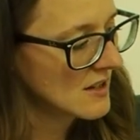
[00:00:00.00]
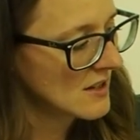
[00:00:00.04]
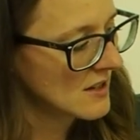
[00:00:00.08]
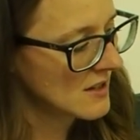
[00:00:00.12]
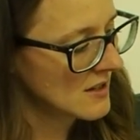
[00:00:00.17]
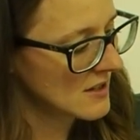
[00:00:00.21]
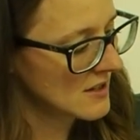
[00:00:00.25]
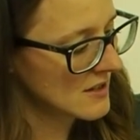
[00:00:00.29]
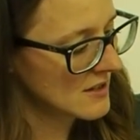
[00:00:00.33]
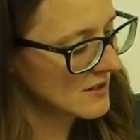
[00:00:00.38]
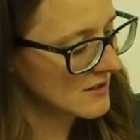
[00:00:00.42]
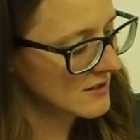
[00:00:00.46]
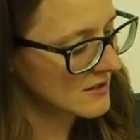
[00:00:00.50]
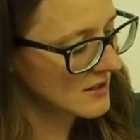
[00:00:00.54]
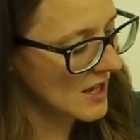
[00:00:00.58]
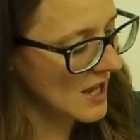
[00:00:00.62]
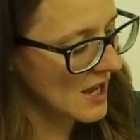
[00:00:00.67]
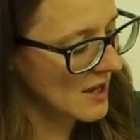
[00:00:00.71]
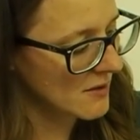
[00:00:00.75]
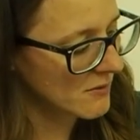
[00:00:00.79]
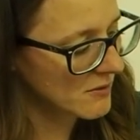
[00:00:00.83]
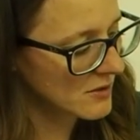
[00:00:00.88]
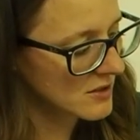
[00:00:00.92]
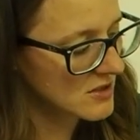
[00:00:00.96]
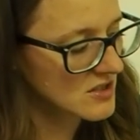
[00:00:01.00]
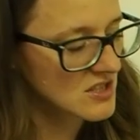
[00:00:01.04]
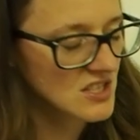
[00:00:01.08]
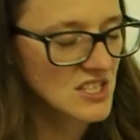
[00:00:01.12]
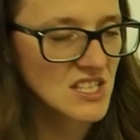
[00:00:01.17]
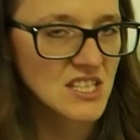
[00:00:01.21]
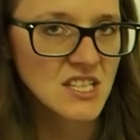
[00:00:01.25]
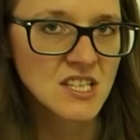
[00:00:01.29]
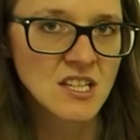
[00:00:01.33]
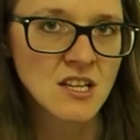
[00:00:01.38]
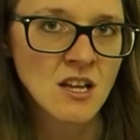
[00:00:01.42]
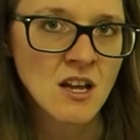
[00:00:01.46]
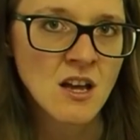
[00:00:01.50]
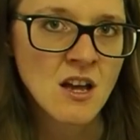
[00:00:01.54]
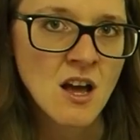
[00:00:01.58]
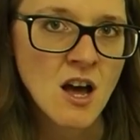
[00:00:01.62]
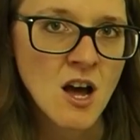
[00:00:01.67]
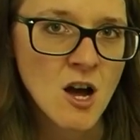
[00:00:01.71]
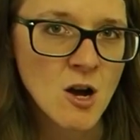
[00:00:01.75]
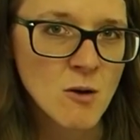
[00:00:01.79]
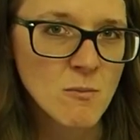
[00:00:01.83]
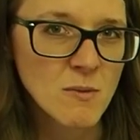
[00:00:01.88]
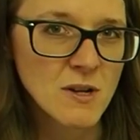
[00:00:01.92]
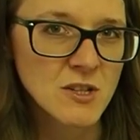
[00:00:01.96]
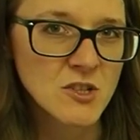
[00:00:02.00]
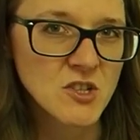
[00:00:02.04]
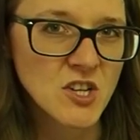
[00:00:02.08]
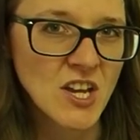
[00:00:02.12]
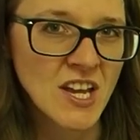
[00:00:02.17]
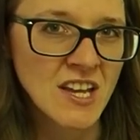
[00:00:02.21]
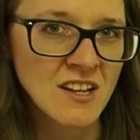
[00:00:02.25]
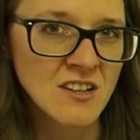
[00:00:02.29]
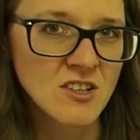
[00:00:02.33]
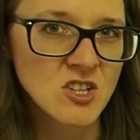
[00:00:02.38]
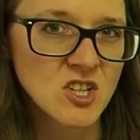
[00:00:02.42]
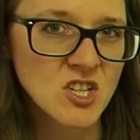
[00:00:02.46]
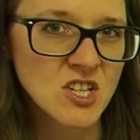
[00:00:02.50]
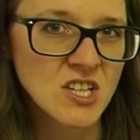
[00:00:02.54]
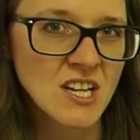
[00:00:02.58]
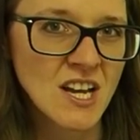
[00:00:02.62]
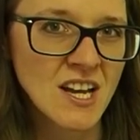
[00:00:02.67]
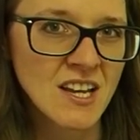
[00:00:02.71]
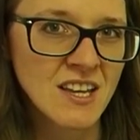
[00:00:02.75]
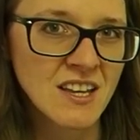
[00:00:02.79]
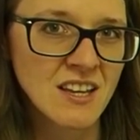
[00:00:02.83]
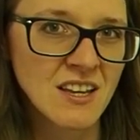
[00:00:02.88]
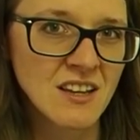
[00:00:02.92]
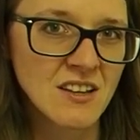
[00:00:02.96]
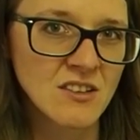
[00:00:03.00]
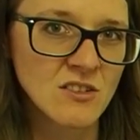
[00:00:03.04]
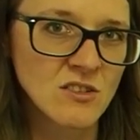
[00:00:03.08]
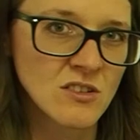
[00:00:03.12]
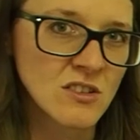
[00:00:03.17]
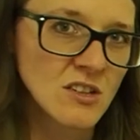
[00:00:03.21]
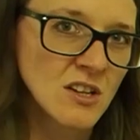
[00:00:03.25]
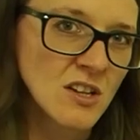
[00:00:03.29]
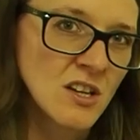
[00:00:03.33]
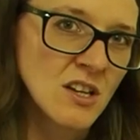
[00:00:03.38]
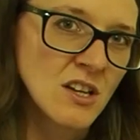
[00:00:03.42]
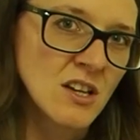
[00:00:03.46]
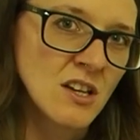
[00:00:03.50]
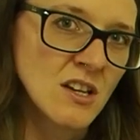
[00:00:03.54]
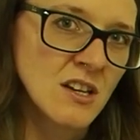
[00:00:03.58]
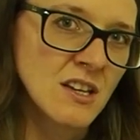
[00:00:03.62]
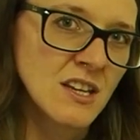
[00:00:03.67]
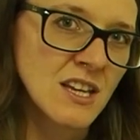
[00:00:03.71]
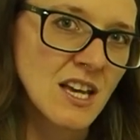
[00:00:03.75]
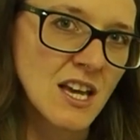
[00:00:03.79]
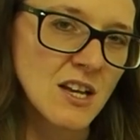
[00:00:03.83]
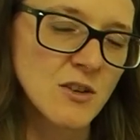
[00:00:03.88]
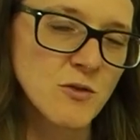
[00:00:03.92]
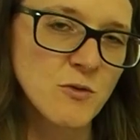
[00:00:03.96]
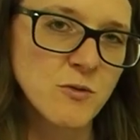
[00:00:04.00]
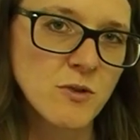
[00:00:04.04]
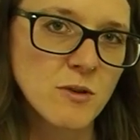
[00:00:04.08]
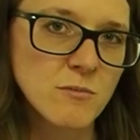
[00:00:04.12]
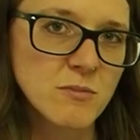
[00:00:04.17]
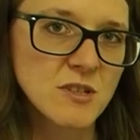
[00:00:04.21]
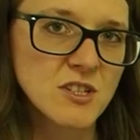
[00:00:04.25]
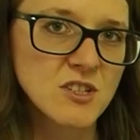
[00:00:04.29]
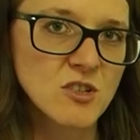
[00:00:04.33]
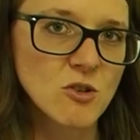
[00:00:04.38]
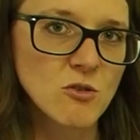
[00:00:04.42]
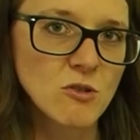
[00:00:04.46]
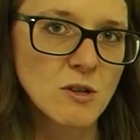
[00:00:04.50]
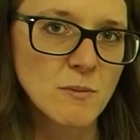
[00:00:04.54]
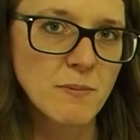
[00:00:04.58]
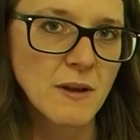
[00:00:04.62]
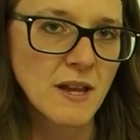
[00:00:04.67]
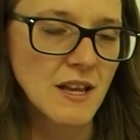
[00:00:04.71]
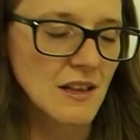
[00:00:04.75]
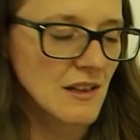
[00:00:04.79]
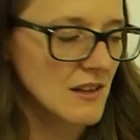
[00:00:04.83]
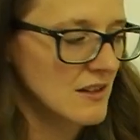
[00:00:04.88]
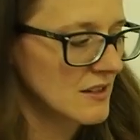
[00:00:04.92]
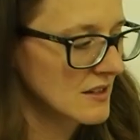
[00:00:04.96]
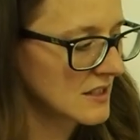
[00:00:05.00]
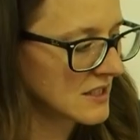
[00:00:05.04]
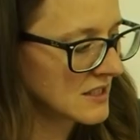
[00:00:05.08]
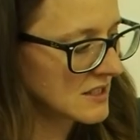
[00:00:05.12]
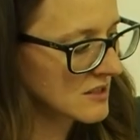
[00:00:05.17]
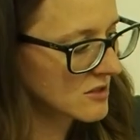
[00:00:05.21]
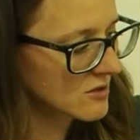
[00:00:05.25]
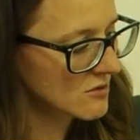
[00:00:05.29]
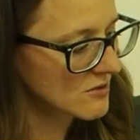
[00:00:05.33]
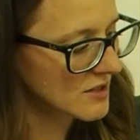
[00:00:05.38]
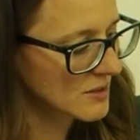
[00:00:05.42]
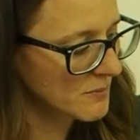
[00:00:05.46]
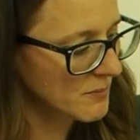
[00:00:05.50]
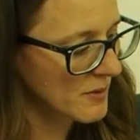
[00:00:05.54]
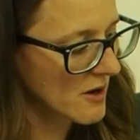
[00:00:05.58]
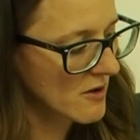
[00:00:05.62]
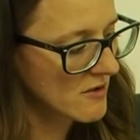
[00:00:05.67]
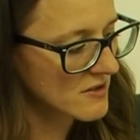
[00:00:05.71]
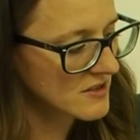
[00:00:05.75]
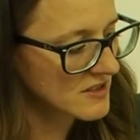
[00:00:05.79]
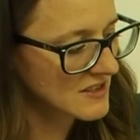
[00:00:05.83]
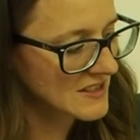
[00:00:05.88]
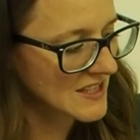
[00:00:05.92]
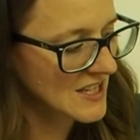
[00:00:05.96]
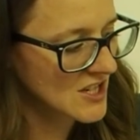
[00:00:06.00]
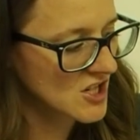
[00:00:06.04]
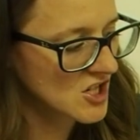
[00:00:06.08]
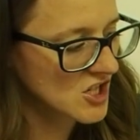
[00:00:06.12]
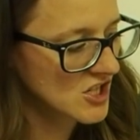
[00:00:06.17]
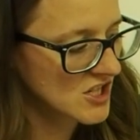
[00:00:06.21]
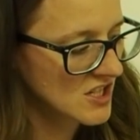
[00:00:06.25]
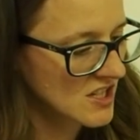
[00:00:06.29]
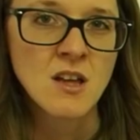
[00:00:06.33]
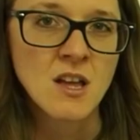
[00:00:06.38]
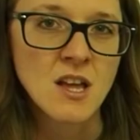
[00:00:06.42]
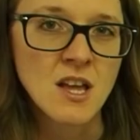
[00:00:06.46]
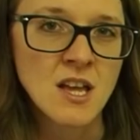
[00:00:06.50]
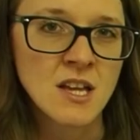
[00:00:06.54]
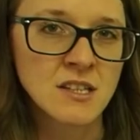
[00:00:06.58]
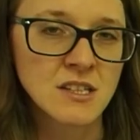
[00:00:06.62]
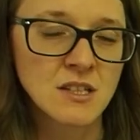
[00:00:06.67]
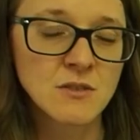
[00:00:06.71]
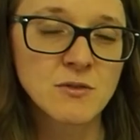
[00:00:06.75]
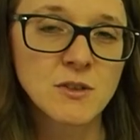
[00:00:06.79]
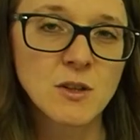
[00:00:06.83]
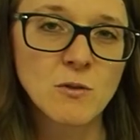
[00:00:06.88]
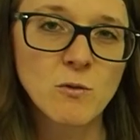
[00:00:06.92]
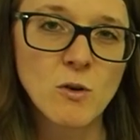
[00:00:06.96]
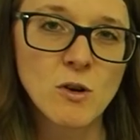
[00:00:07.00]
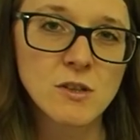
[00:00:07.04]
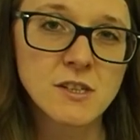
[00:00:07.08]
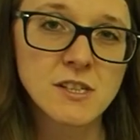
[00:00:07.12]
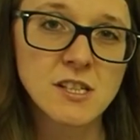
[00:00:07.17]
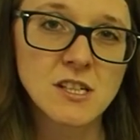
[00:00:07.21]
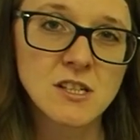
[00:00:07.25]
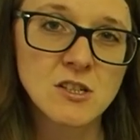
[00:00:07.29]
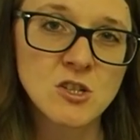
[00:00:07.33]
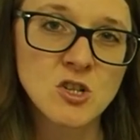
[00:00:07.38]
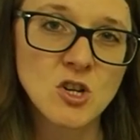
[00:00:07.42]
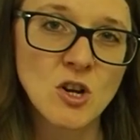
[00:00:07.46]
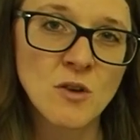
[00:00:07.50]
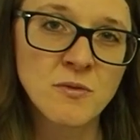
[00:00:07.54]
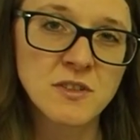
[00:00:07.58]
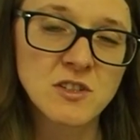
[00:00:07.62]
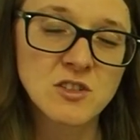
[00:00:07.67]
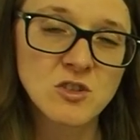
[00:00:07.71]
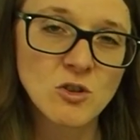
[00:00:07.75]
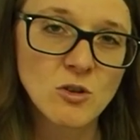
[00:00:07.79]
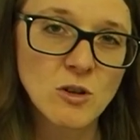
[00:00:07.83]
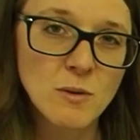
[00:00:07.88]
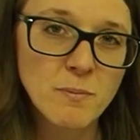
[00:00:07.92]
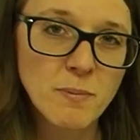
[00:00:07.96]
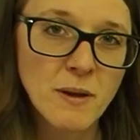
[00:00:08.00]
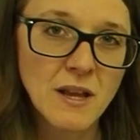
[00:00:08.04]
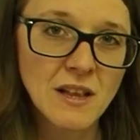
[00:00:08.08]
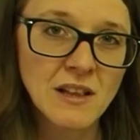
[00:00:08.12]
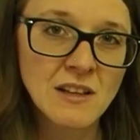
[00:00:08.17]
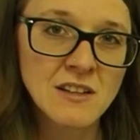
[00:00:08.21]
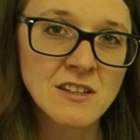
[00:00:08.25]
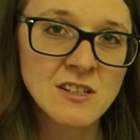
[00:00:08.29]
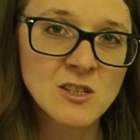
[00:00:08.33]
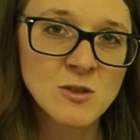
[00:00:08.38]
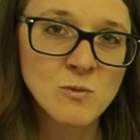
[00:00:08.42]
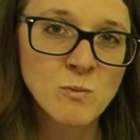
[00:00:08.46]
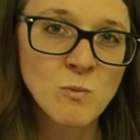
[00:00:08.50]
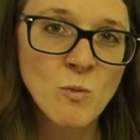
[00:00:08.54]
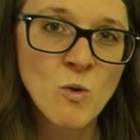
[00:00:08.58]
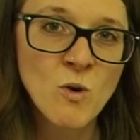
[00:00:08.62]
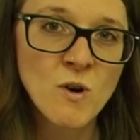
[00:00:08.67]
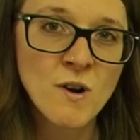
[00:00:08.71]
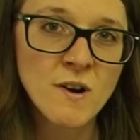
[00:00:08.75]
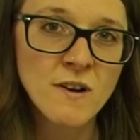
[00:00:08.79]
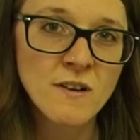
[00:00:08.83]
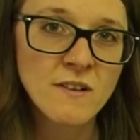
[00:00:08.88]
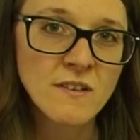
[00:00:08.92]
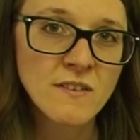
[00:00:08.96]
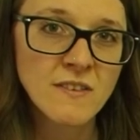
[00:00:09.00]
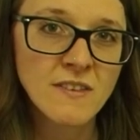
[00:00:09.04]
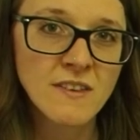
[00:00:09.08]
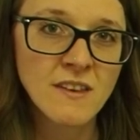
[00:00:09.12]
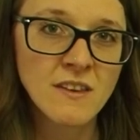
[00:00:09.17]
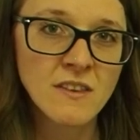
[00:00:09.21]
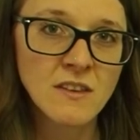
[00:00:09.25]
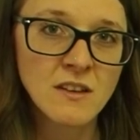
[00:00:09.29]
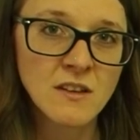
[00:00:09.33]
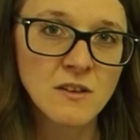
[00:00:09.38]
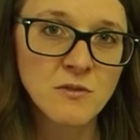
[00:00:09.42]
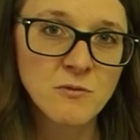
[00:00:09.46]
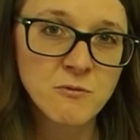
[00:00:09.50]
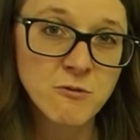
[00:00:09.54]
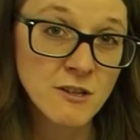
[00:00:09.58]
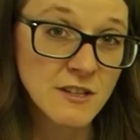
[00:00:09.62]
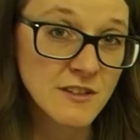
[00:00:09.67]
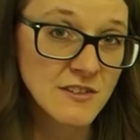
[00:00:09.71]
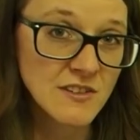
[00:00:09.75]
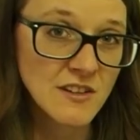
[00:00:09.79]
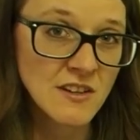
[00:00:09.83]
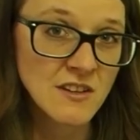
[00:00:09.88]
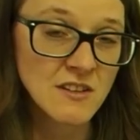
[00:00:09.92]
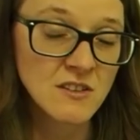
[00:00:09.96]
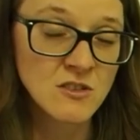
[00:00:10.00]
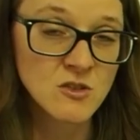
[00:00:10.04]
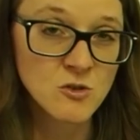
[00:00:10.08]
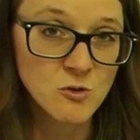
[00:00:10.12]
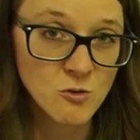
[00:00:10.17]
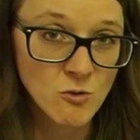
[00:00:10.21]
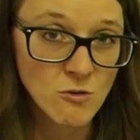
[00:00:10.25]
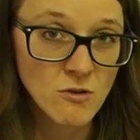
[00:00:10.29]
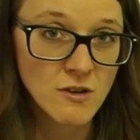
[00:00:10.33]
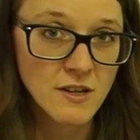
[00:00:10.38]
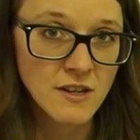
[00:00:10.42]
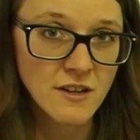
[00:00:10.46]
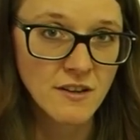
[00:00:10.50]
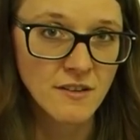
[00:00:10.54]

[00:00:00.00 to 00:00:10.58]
And I want to see how much energy I can get from the solar panel into the power station, and if the wattage of the solar panel is more than the freezer is drawing.